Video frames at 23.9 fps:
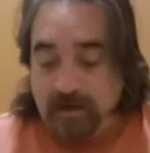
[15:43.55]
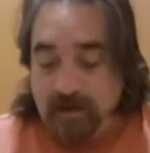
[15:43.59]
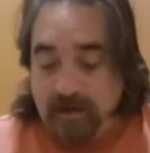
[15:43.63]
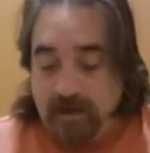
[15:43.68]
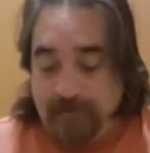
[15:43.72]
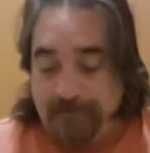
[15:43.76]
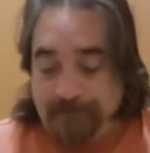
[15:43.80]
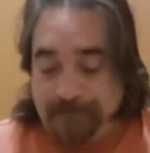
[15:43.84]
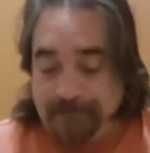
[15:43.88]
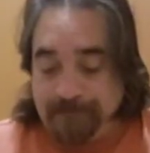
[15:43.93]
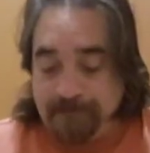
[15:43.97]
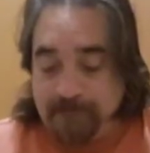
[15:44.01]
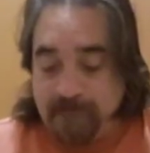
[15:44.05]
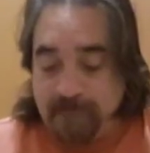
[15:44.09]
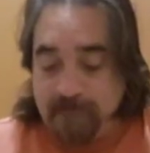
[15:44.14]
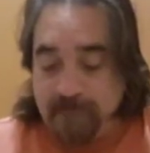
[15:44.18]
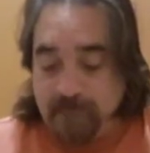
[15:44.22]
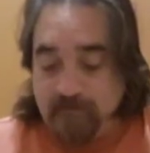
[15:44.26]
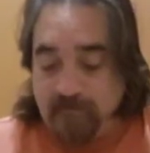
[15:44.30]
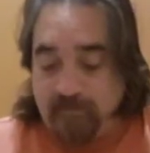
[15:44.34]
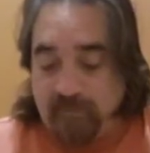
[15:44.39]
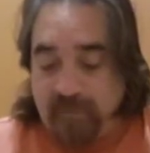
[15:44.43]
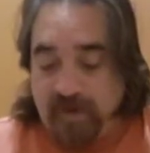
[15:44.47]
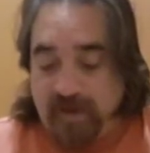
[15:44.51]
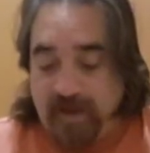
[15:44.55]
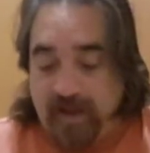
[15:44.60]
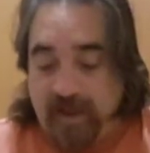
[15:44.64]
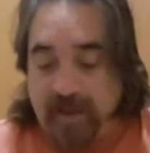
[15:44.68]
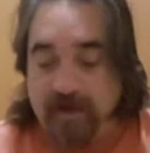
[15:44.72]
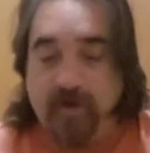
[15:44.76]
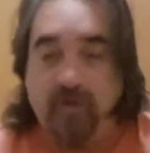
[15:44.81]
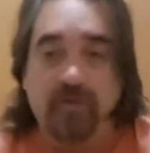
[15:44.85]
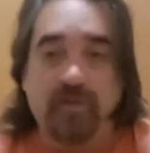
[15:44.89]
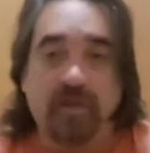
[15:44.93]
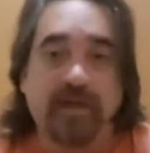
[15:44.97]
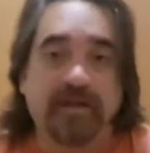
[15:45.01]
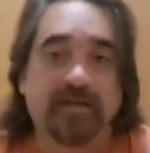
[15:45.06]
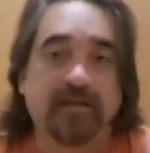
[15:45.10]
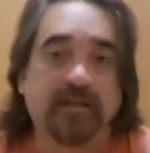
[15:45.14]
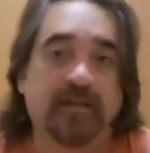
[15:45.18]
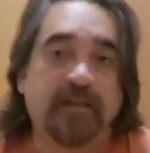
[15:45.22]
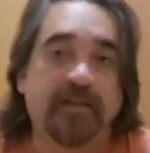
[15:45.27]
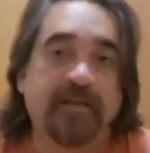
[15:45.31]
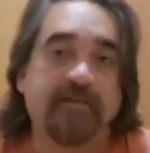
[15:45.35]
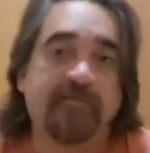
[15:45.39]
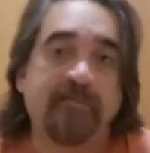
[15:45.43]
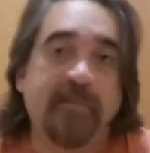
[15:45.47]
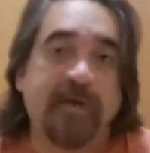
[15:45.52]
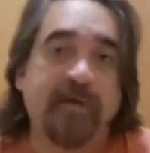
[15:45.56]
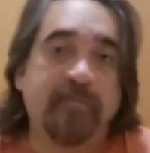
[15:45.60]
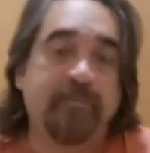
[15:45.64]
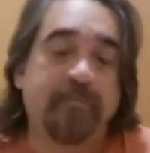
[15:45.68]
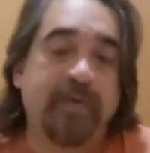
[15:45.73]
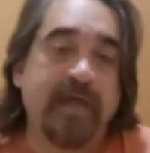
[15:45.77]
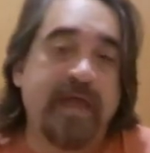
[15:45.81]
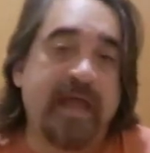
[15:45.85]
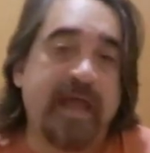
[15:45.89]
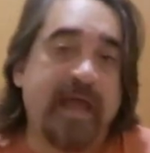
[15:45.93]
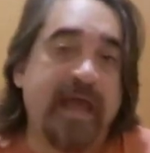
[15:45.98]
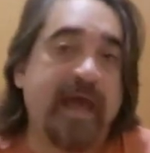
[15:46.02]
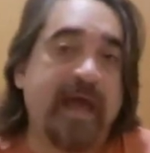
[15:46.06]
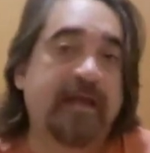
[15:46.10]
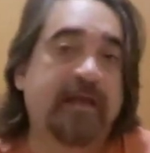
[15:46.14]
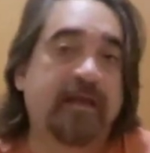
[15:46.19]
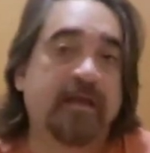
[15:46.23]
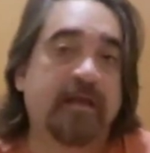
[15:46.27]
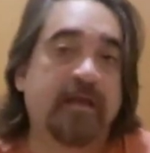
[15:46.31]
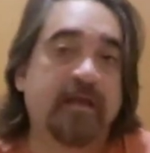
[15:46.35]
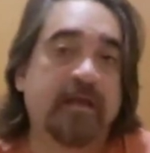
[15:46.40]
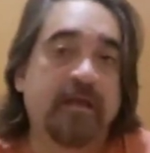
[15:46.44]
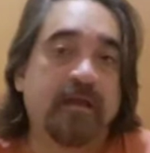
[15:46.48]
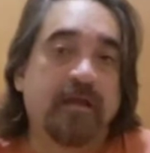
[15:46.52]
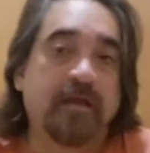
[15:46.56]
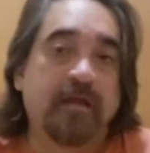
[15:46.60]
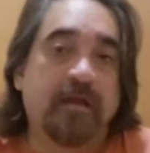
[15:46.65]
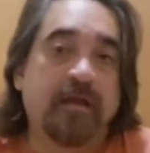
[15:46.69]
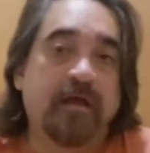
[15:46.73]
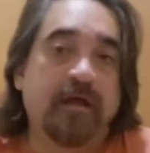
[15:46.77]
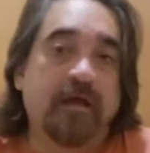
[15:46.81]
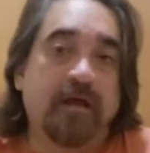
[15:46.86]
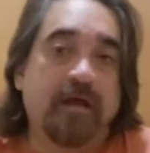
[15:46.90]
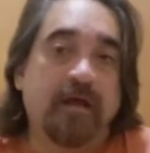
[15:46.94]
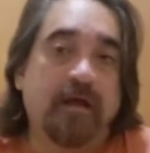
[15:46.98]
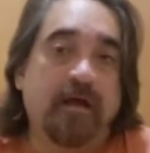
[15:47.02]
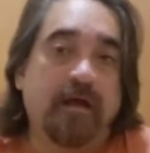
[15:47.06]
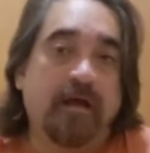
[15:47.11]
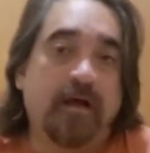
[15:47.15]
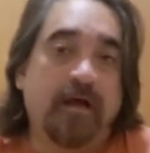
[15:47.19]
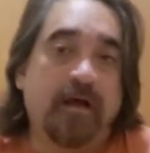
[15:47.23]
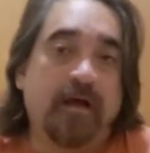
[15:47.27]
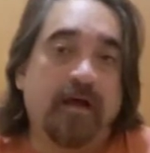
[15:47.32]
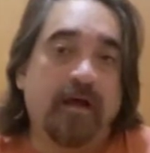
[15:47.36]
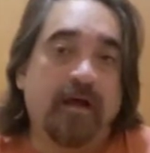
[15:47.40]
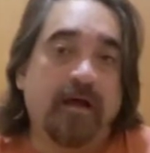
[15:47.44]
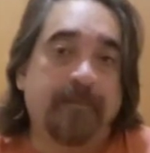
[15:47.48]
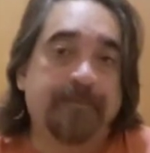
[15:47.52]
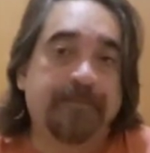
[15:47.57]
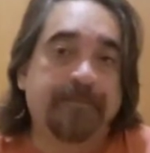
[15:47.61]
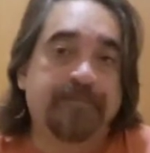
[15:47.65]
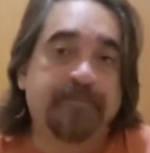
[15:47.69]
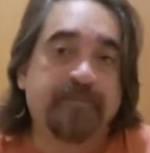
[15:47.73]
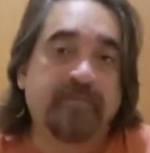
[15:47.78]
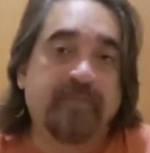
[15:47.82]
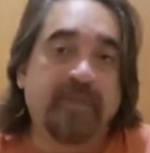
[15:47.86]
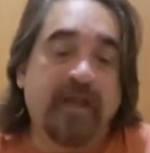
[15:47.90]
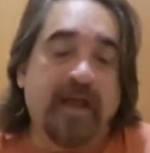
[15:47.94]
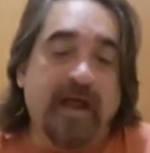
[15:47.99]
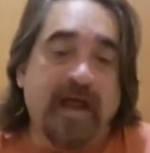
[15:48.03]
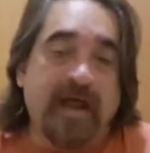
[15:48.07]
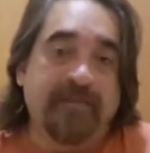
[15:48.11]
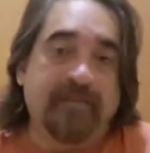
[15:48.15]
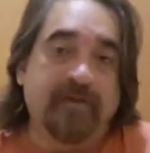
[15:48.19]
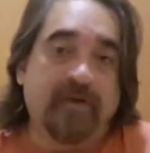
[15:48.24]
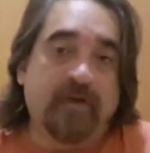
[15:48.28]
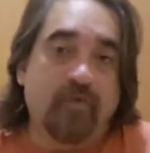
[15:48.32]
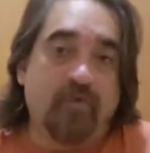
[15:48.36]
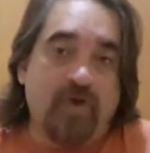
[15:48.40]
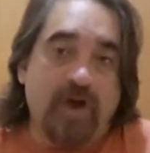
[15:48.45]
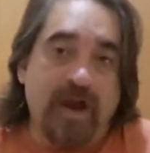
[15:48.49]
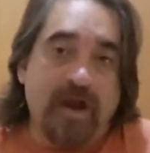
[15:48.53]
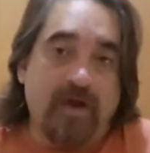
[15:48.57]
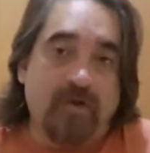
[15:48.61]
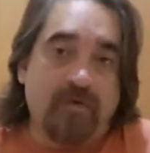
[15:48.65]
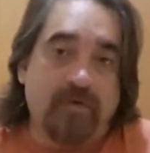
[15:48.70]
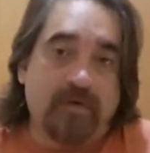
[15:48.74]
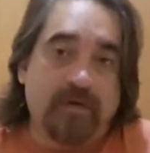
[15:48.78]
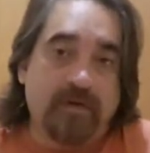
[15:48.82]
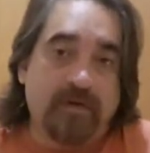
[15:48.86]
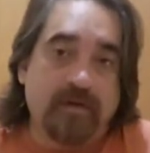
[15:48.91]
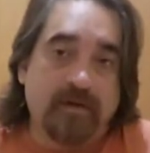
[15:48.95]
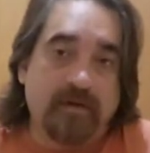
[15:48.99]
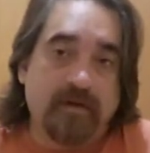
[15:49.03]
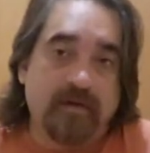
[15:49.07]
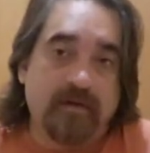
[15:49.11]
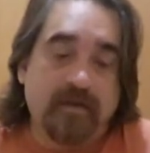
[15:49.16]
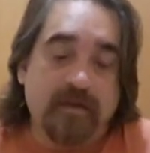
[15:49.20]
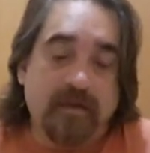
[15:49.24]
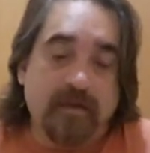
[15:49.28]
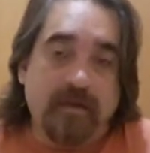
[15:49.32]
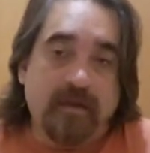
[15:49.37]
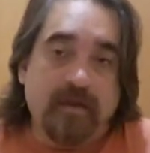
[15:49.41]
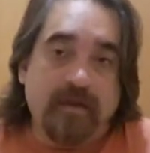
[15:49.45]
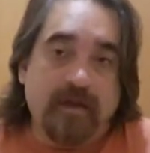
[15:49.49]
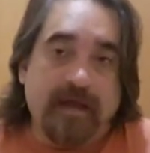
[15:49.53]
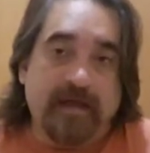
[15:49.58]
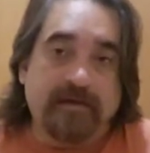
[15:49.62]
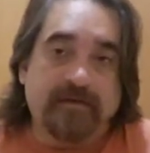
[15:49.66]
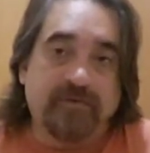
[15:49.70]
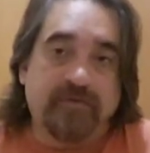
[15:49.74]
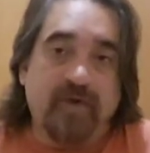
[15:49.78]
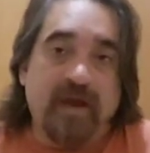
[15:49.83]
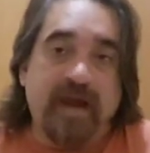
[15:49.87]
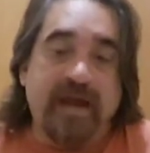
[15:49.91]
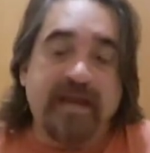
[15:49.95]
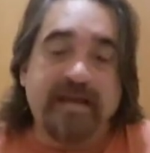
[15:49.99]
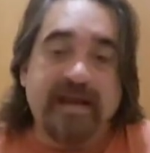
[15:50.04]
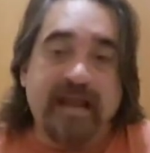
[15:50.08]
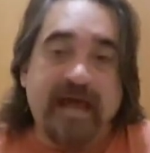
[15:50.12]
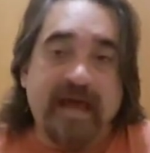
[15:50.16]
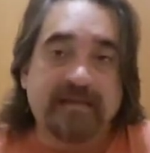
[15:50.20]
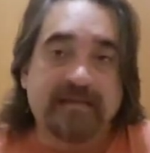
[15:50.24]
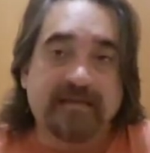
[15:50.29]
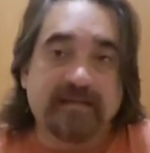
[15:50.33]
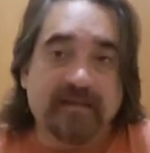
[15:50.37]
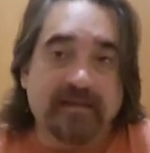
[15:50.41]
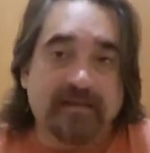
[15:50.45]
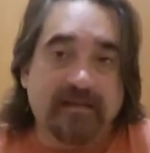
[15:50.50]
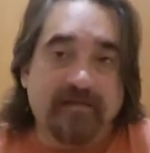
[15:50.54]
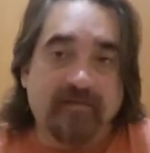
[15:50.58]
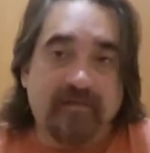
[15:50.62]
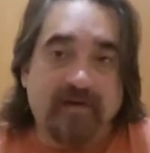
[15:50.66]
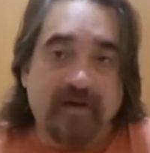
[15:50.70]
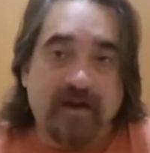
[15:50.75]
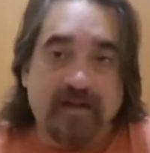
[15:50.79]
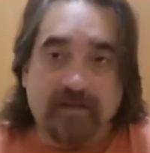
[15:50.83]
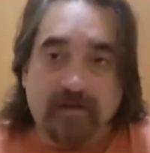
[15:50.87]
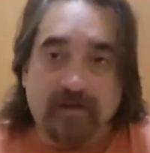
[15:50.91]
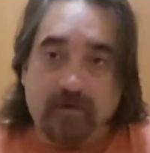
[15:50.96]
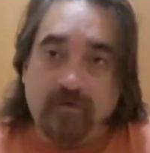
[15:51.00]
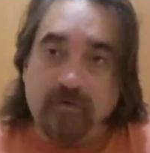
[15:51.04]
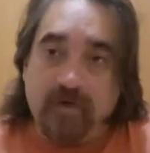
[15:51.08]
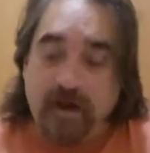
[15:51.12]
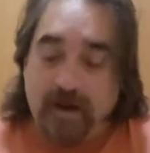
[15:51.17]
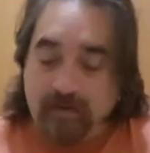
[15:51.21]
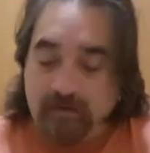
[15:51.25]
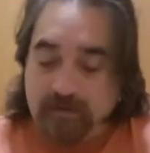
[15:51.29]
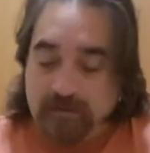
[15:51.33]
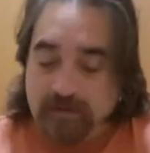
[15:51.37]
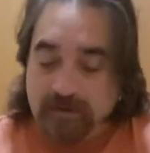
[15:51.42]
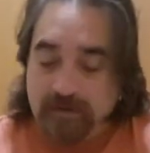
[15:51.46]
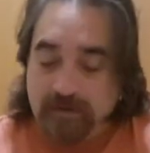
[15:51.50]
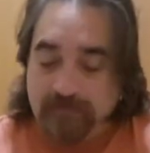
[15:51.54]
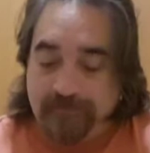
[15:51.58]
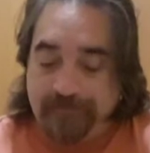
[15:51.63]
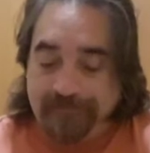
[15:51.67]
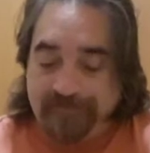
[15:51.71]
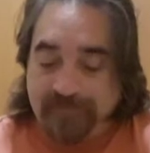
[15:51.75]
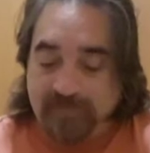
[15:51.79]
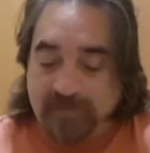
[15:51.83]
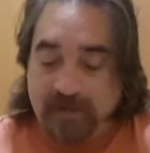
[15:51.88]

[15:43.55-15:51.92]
I don't like to leave my pack on the ground. I try not to leave it on the ground.